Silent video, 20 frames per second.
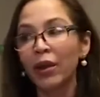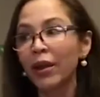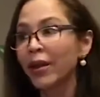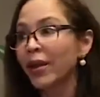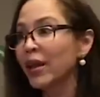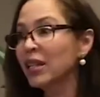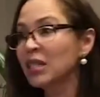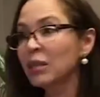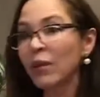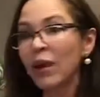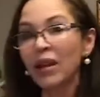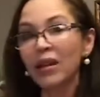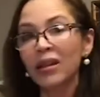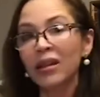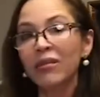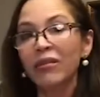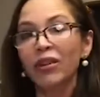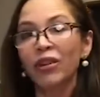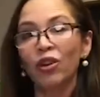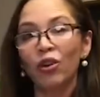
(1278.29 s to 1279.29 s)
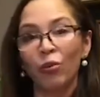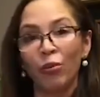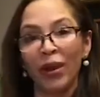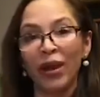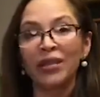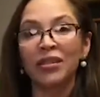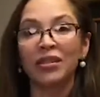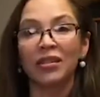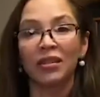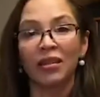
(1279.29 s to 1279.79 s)
It's about living your
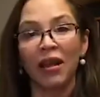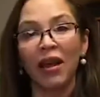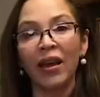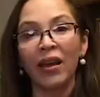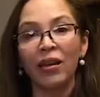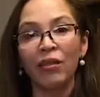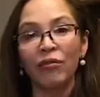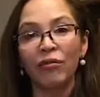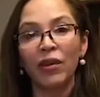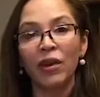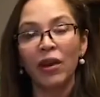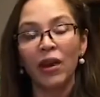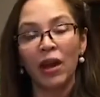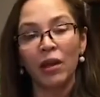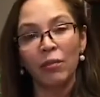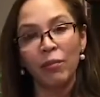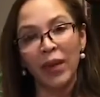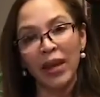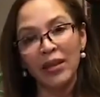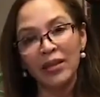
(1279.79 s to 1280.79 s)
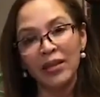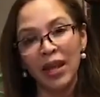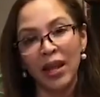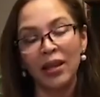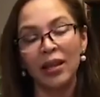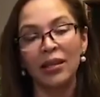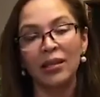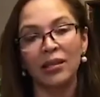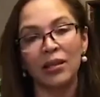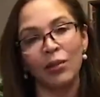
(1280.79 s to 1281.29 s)
best life and
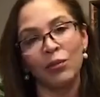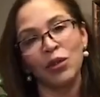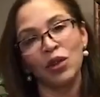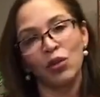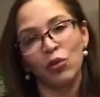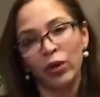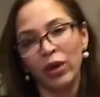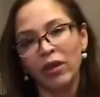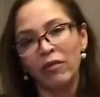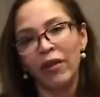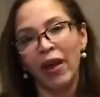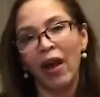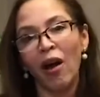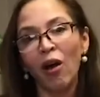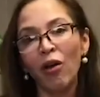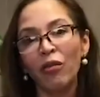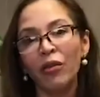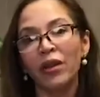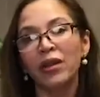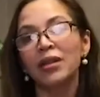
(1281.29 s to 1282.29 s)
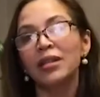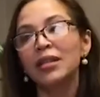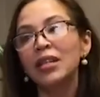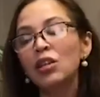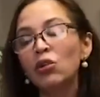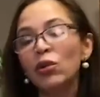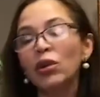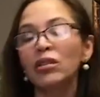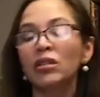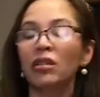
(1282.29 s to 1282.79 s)
maintaining some degree of health and
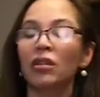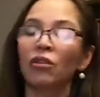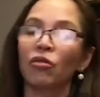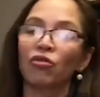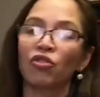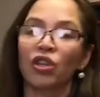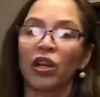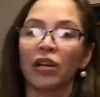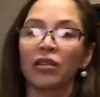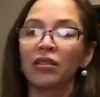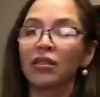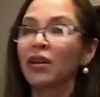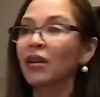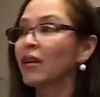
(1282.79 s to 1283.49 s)
decreasing your chance